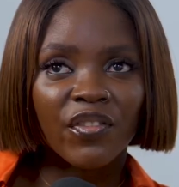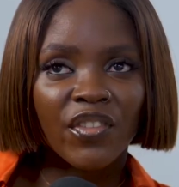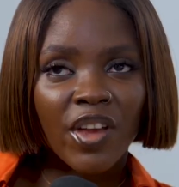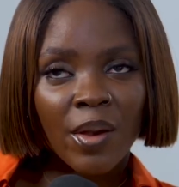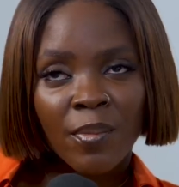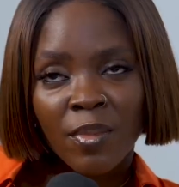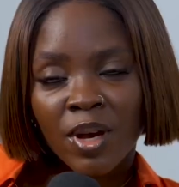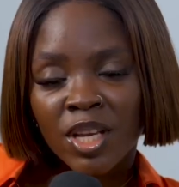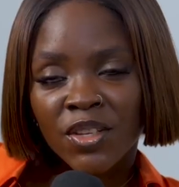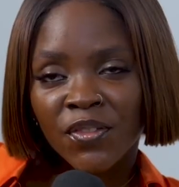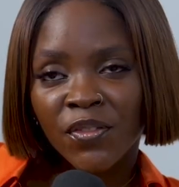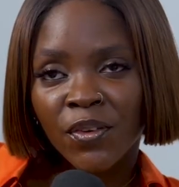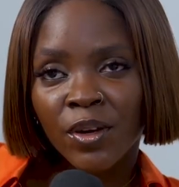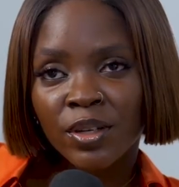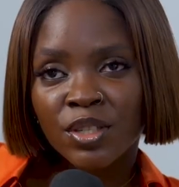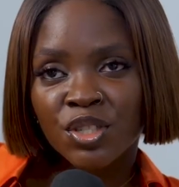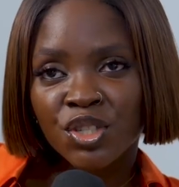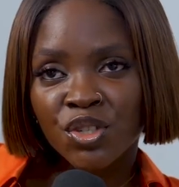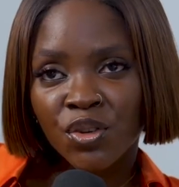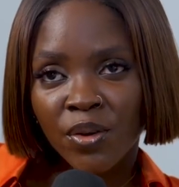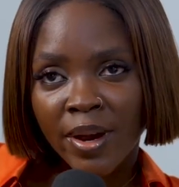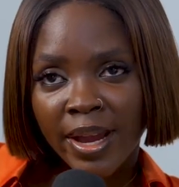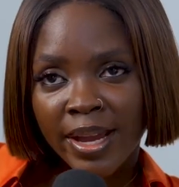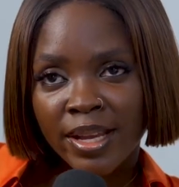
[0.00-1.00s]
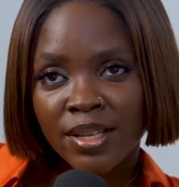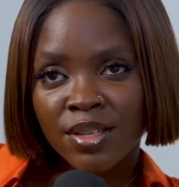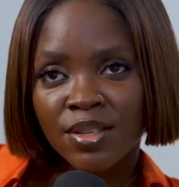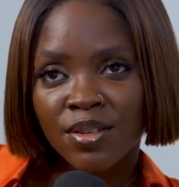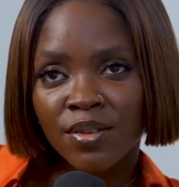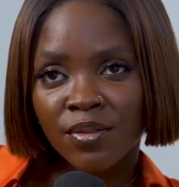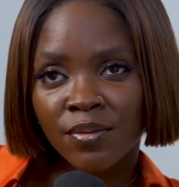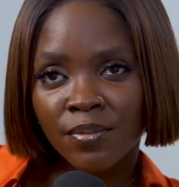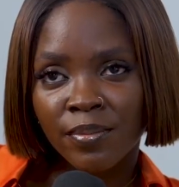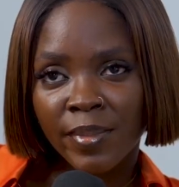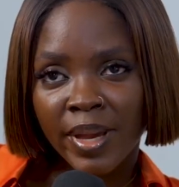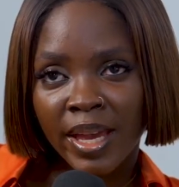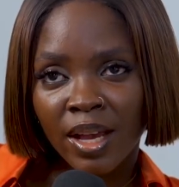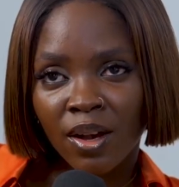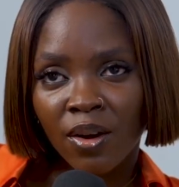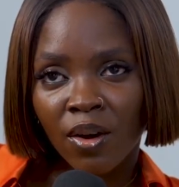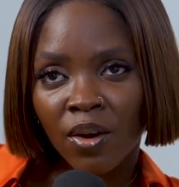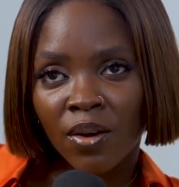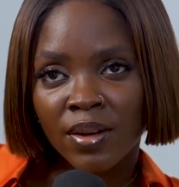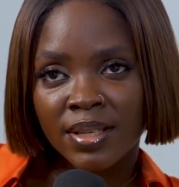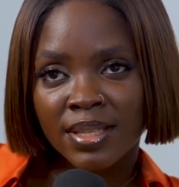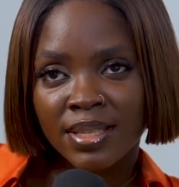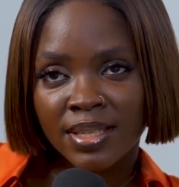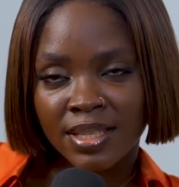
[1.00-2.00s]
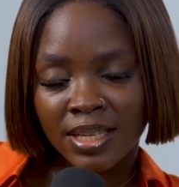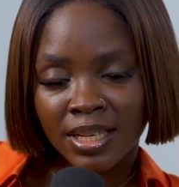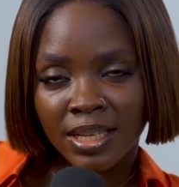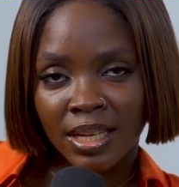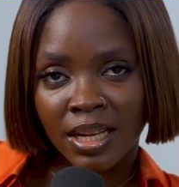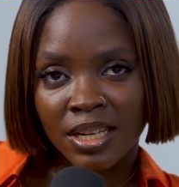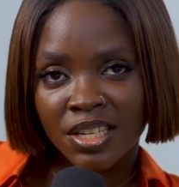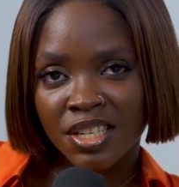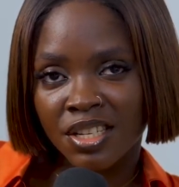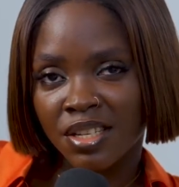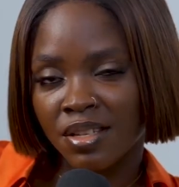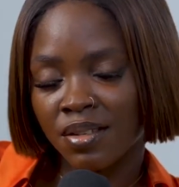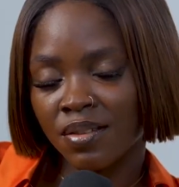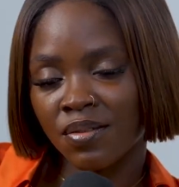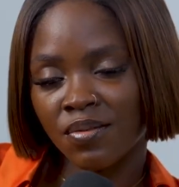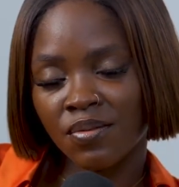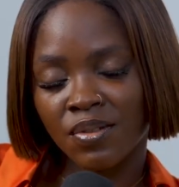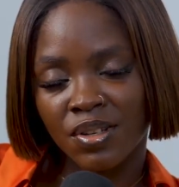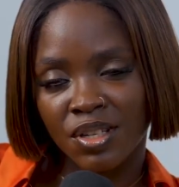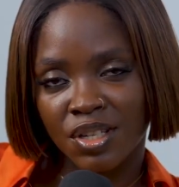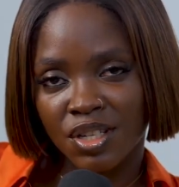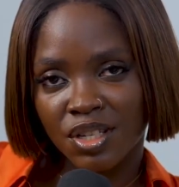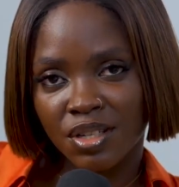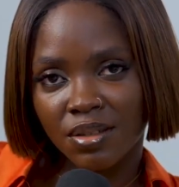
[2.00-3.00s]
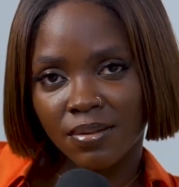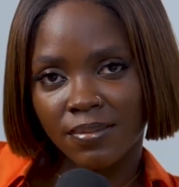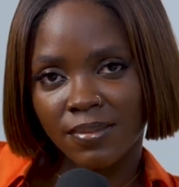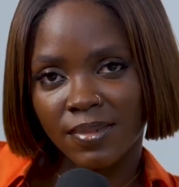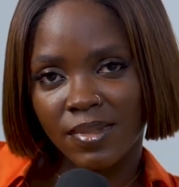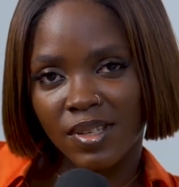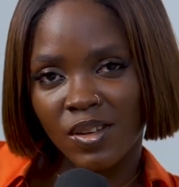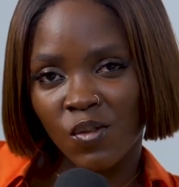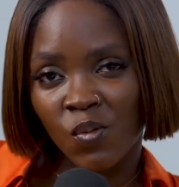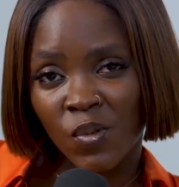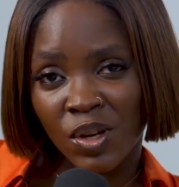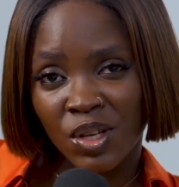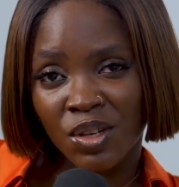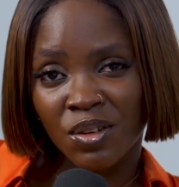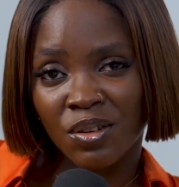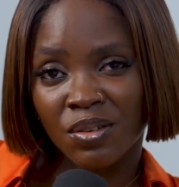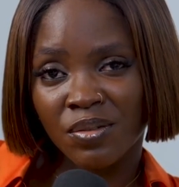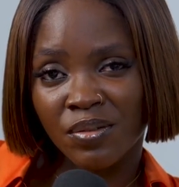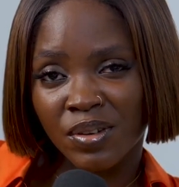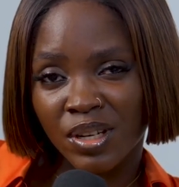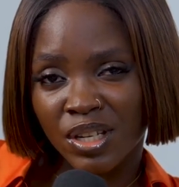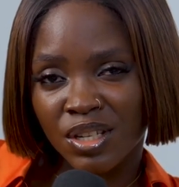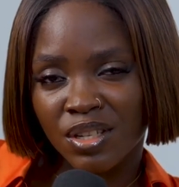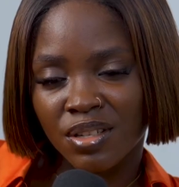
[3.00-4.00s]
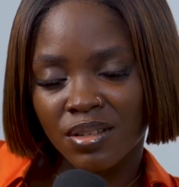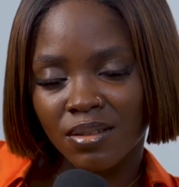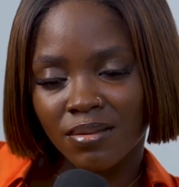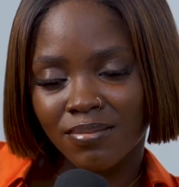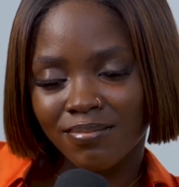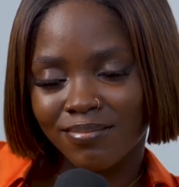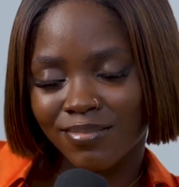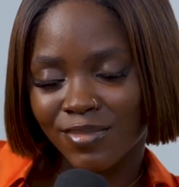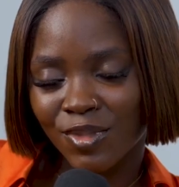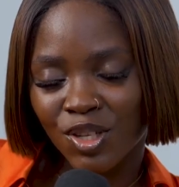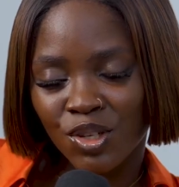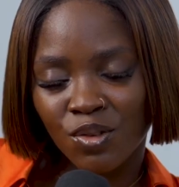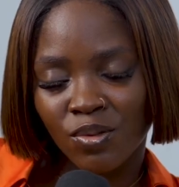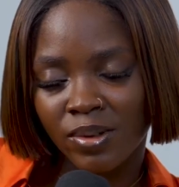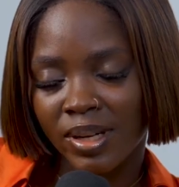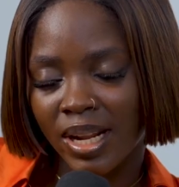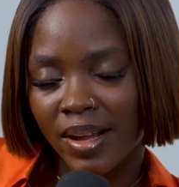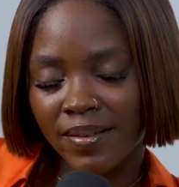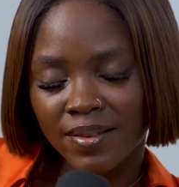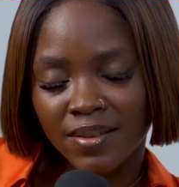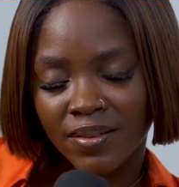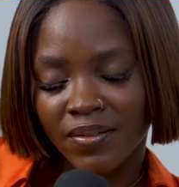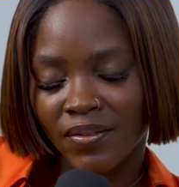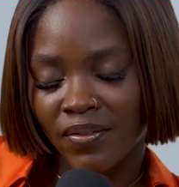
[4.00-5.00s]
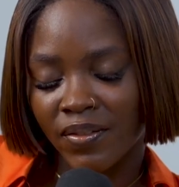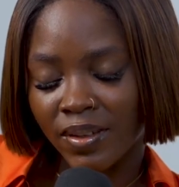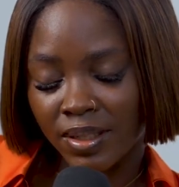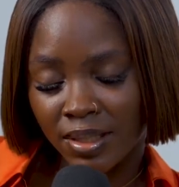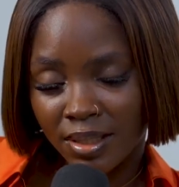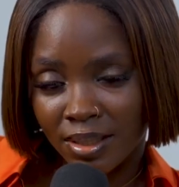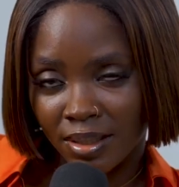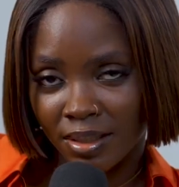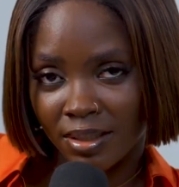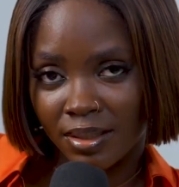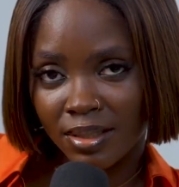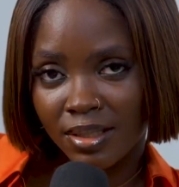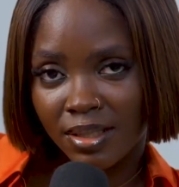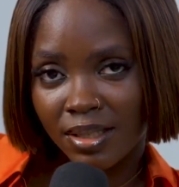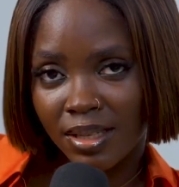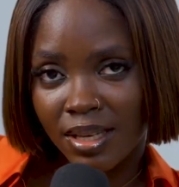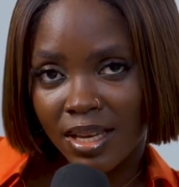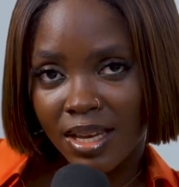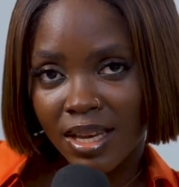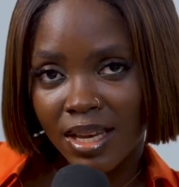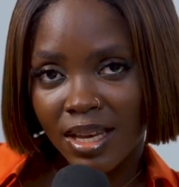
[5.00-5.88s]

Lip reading: Famous for trying to make us see that she's rich. When you're rich, you don't have to fuss it.